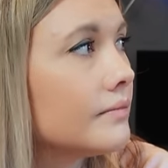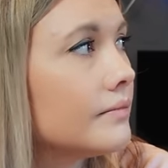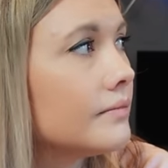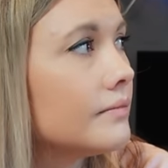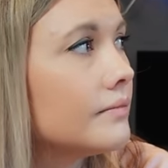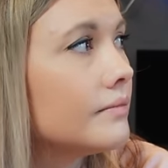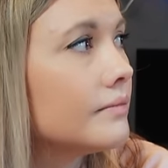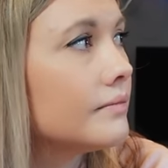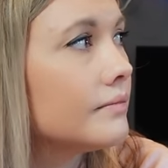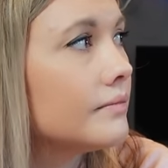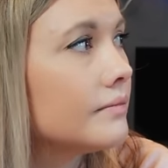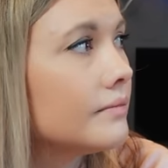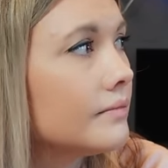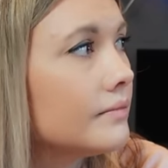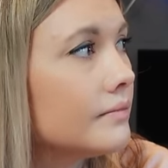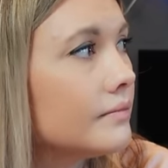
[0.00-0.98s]

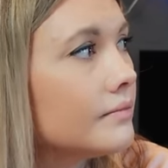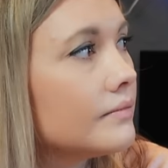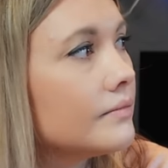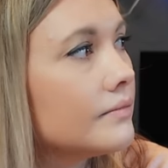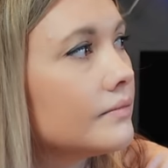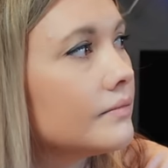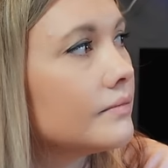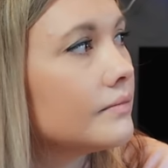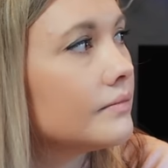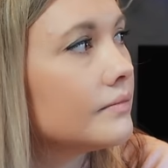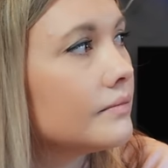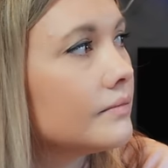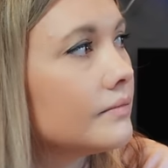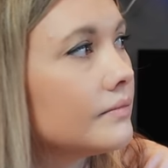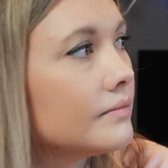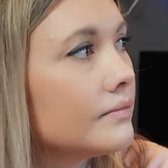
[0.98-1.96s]

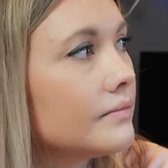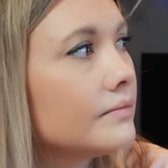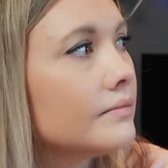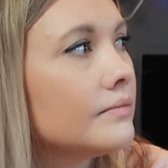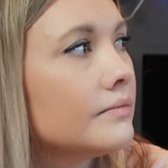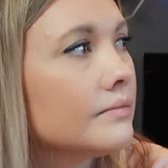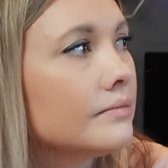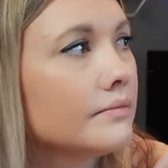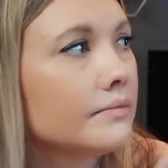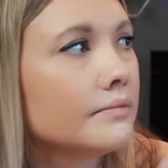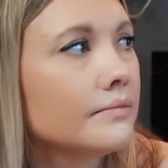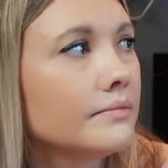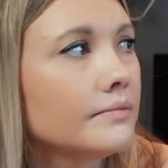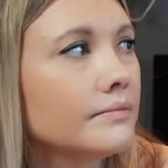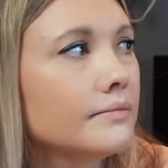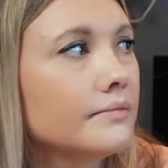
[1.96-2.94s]

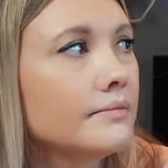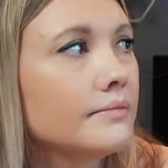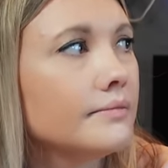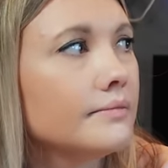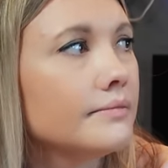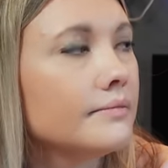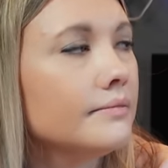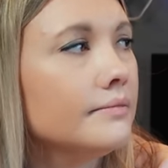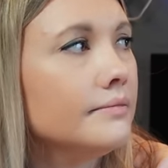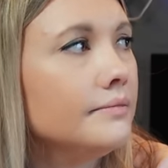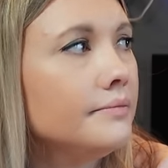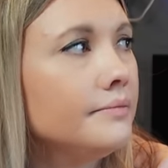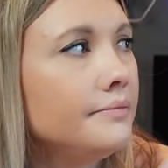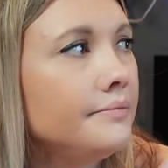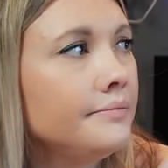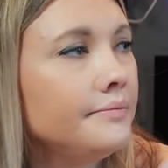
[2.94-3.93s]

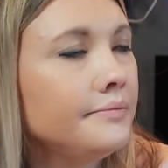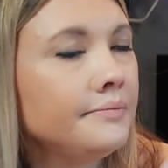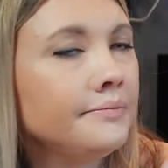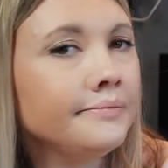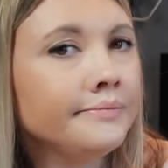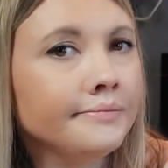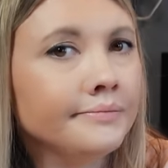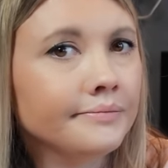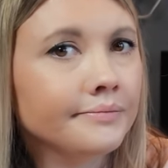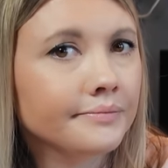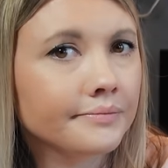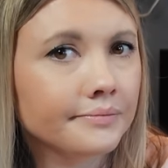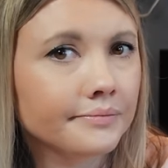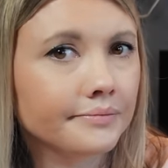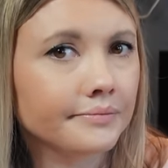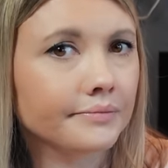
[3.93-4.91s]

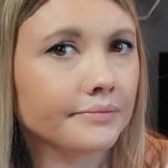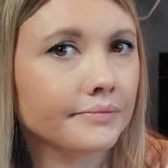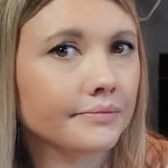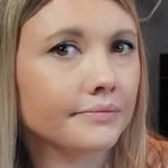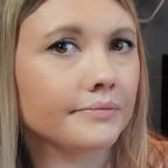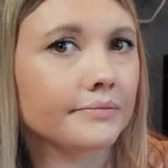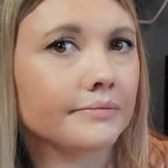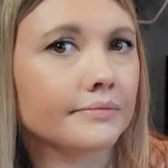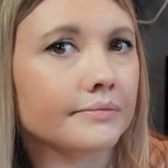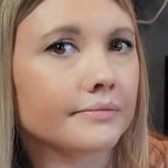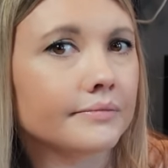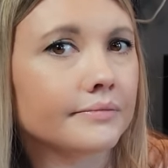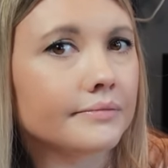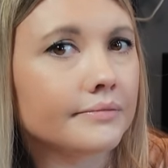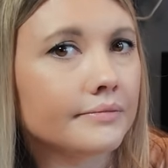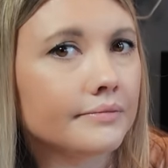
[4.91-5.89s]

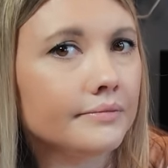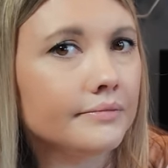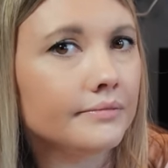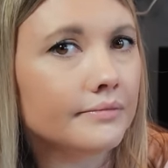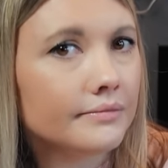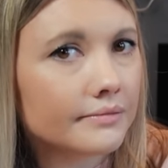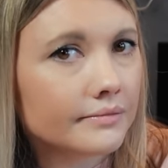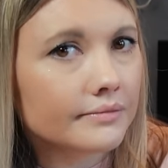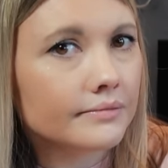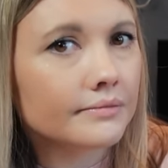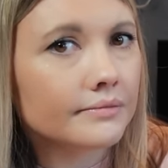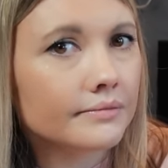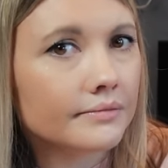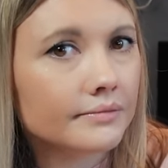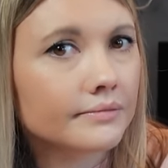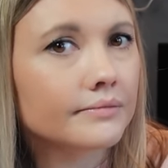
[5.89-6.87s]

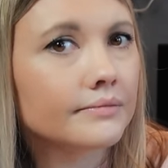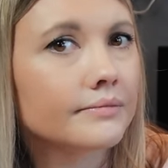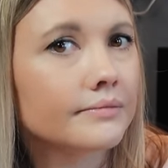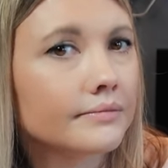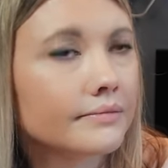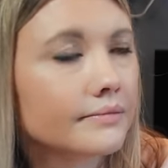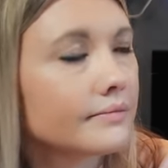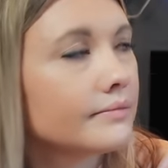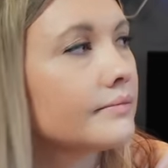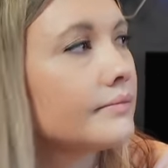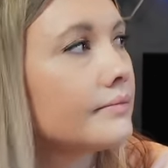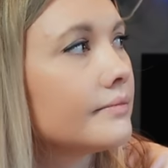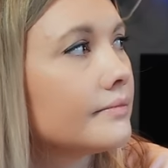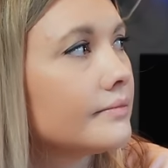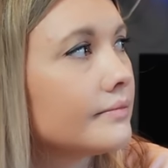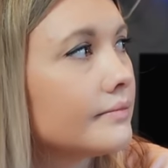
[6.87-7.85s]

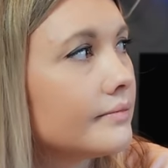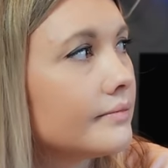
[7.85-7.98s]
This person isn't speaking.